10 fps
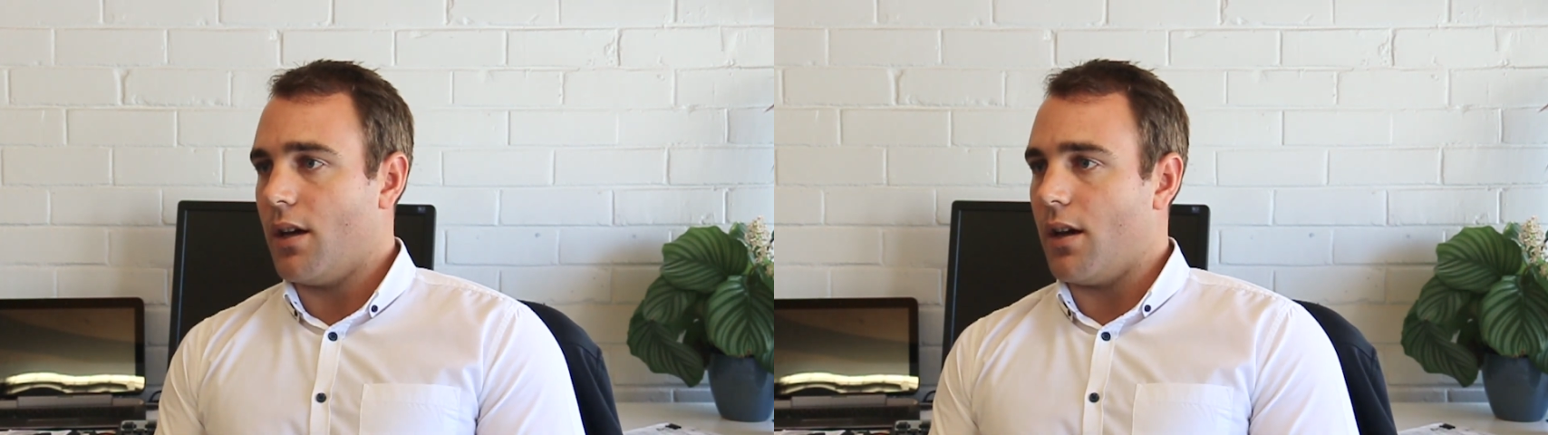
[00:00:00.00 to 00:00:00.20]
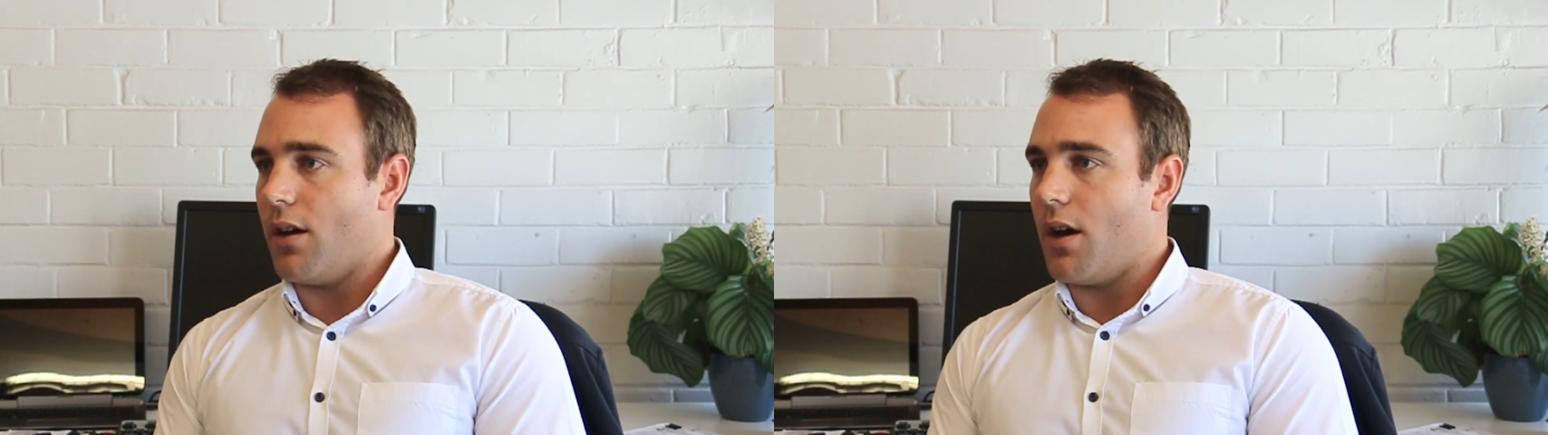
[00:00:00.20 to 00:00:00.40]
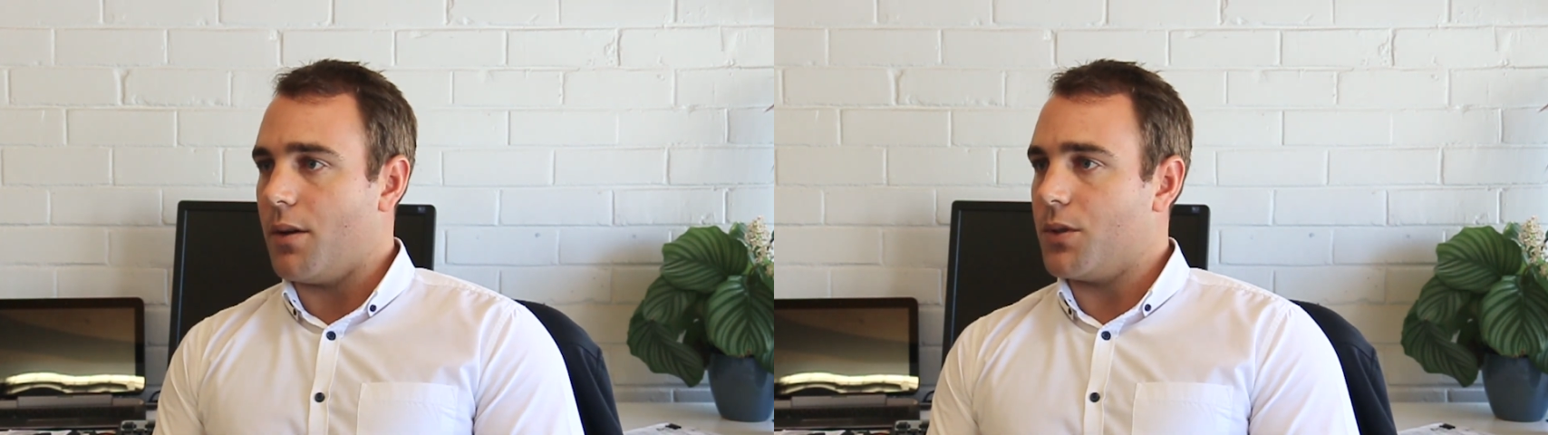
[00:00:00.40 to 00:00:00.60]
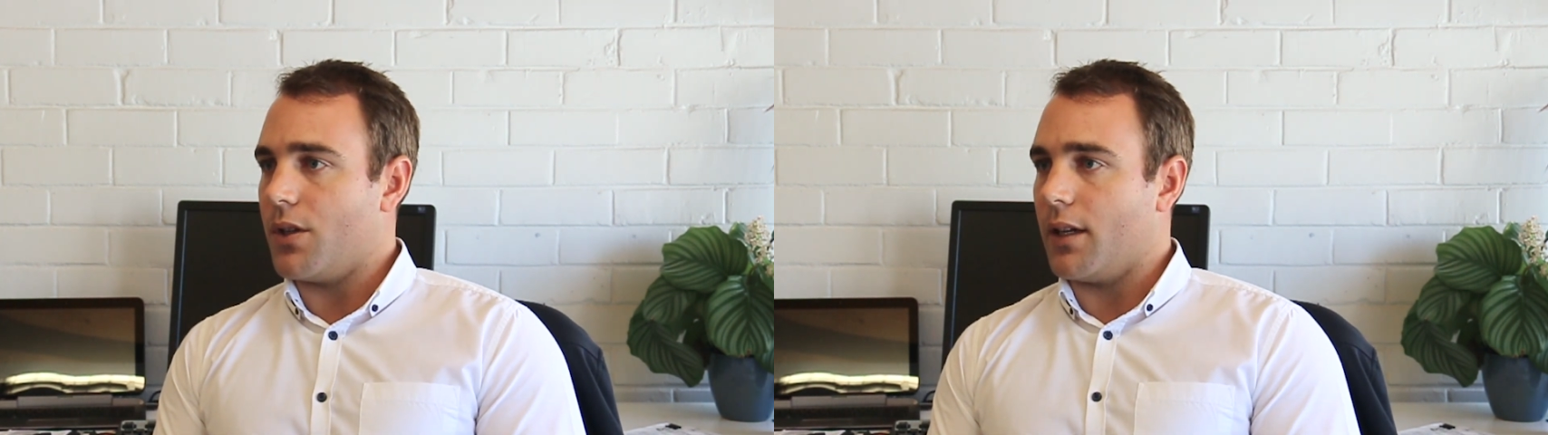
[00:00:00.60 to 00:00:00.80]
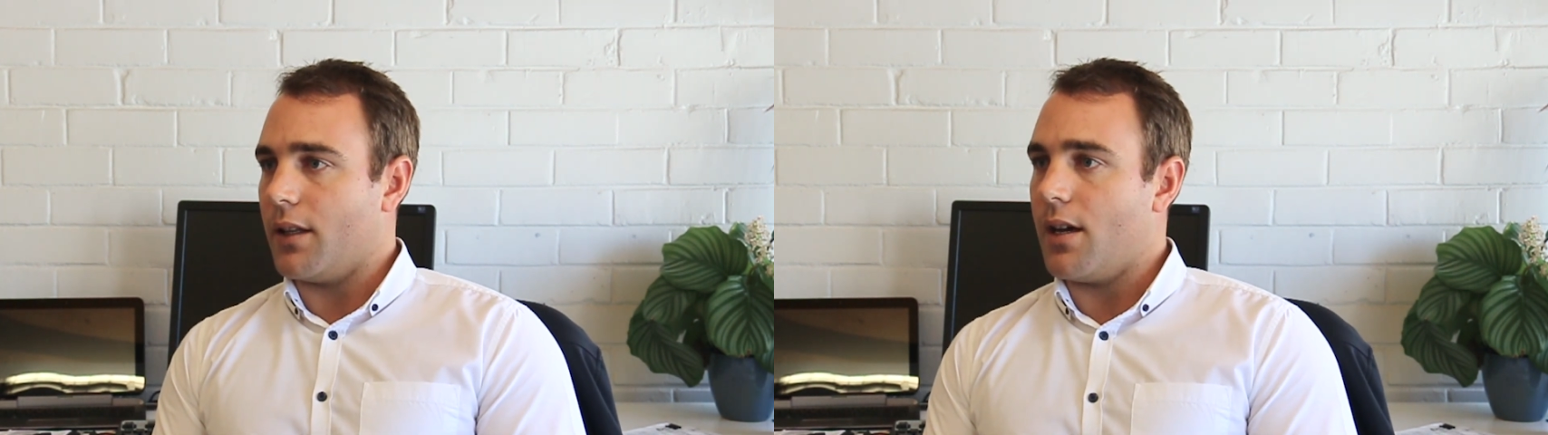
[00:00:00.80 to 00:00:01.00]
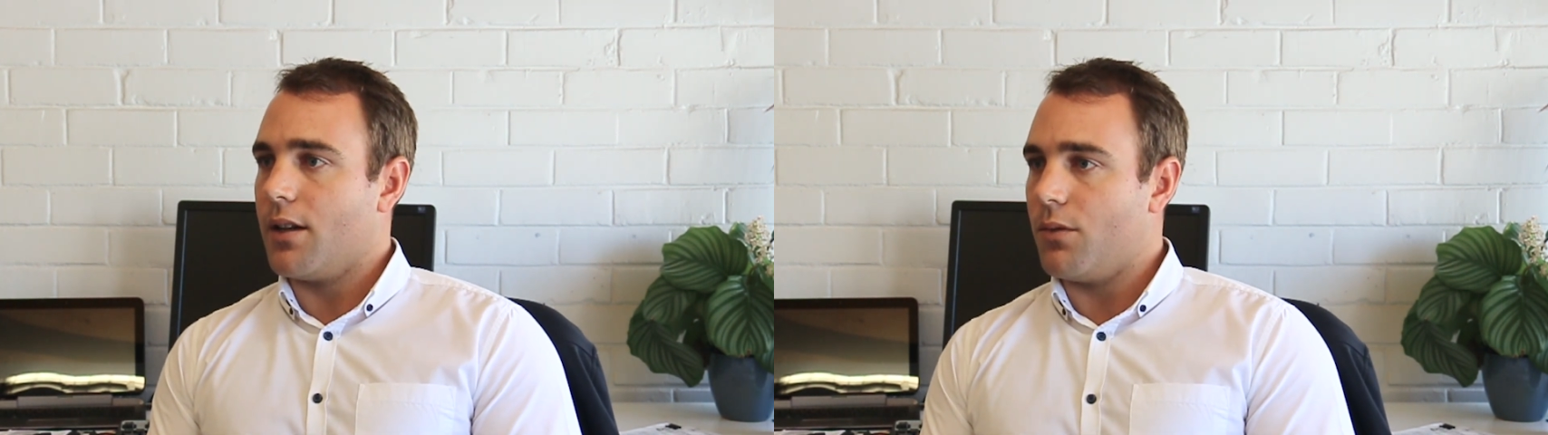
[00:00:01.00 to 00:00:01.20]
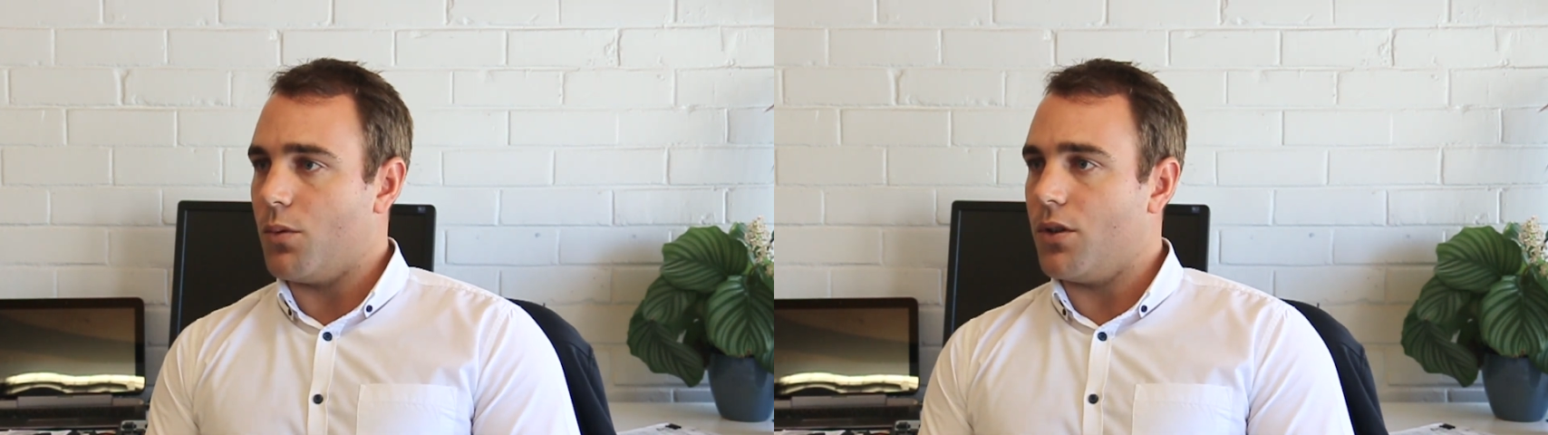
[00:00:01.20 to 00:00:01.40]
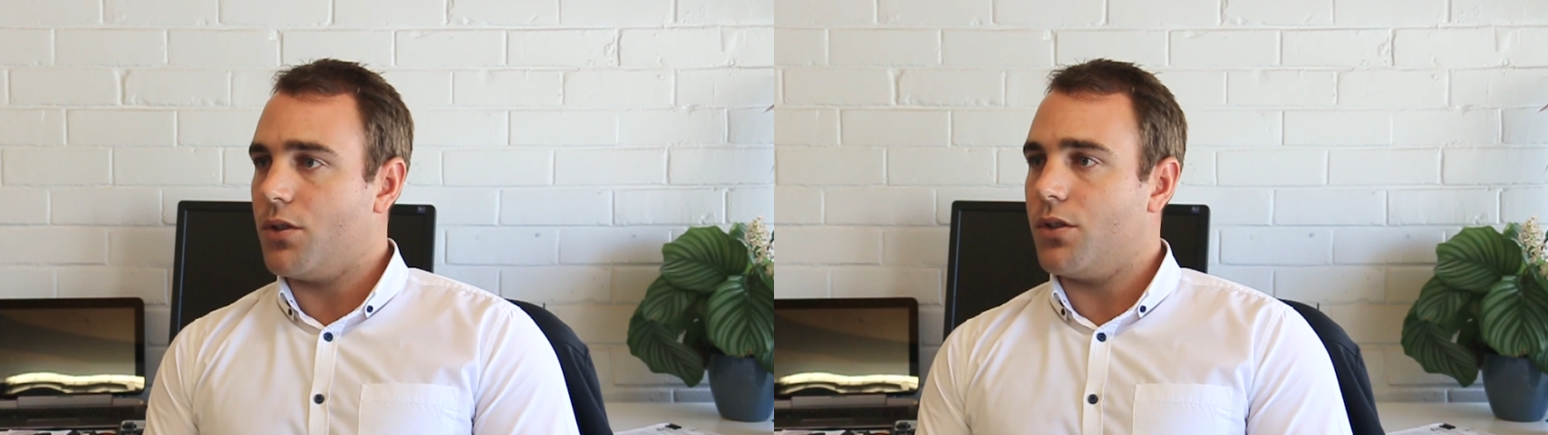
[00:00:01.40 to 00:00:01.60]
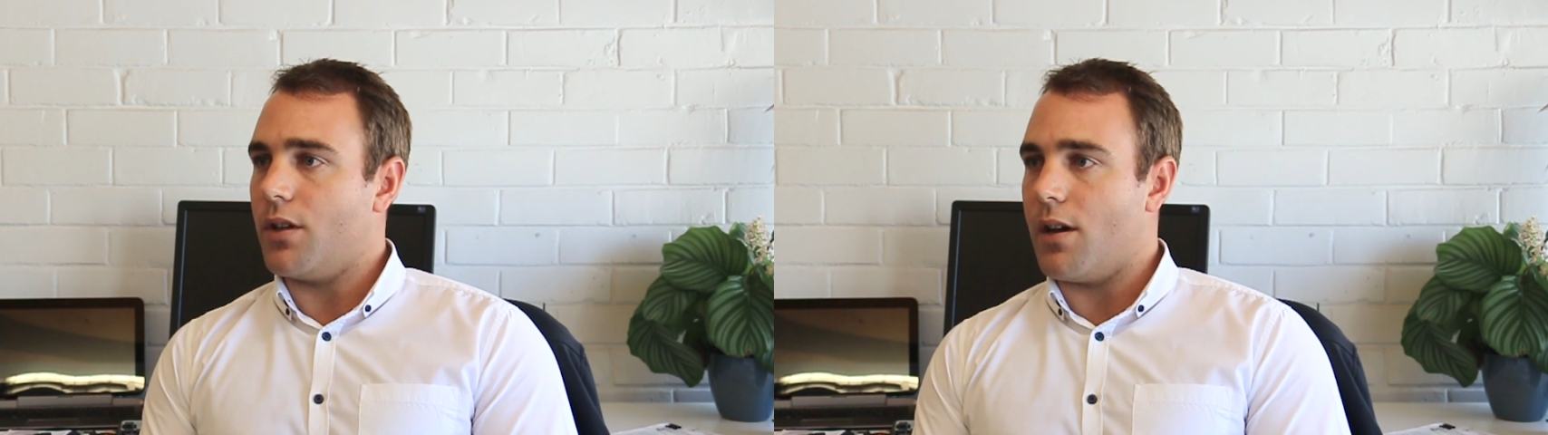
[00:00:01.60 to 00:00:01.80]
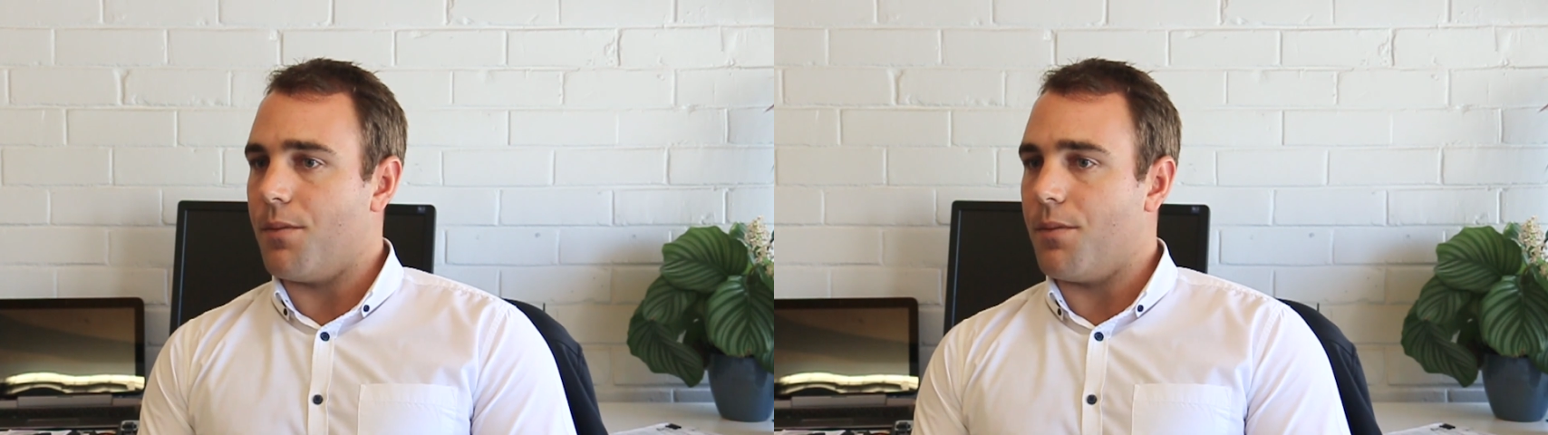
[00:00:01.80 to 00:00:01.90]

items like that, which